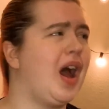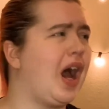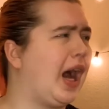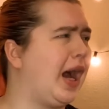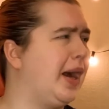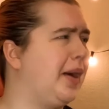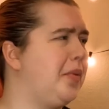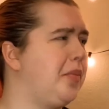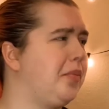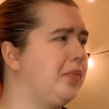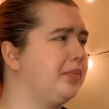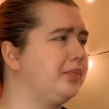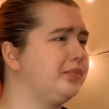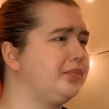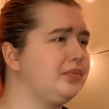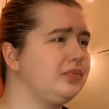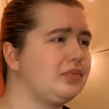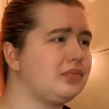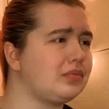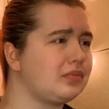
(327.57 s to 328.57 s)

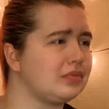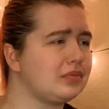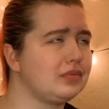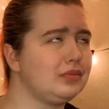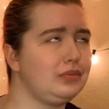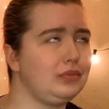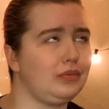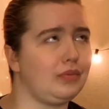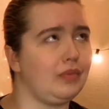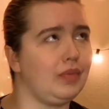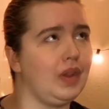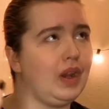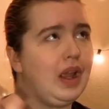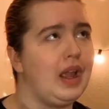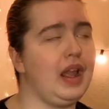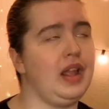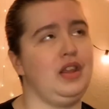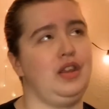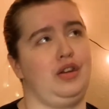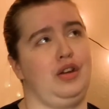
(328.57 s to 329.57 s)

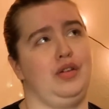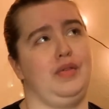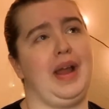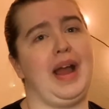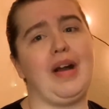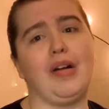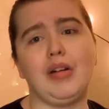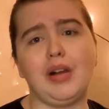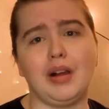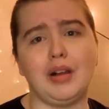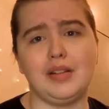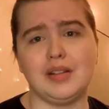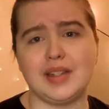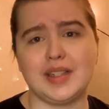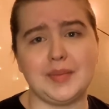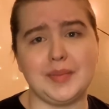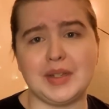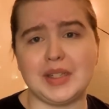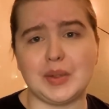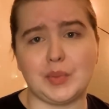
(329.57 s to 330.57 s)
And you know,
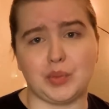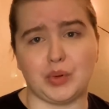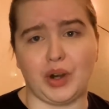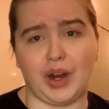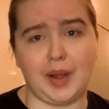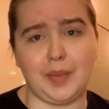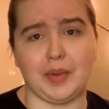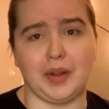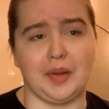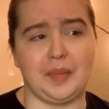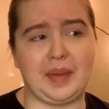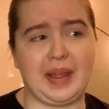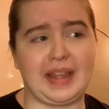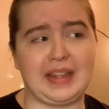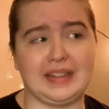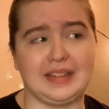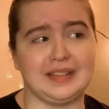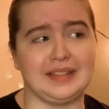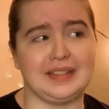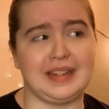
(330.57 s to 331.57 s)
alcoholism is a problem
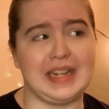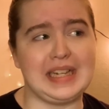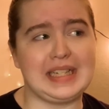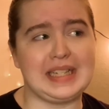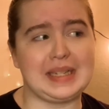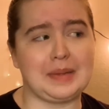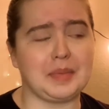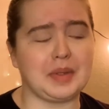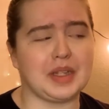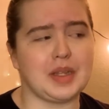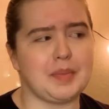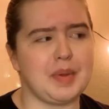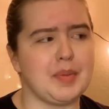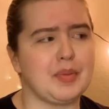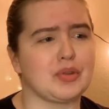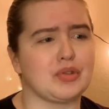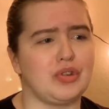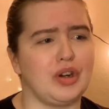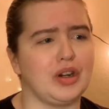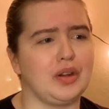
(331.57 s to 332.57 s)
and it's something that
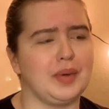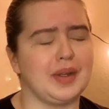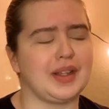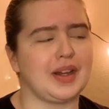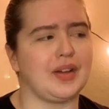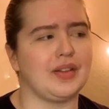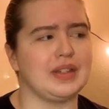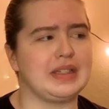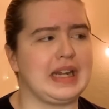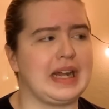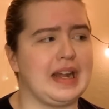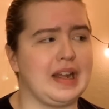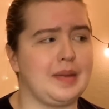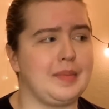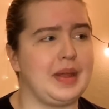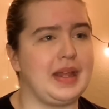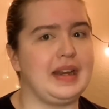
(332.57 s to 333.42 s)
people struggle with all the time.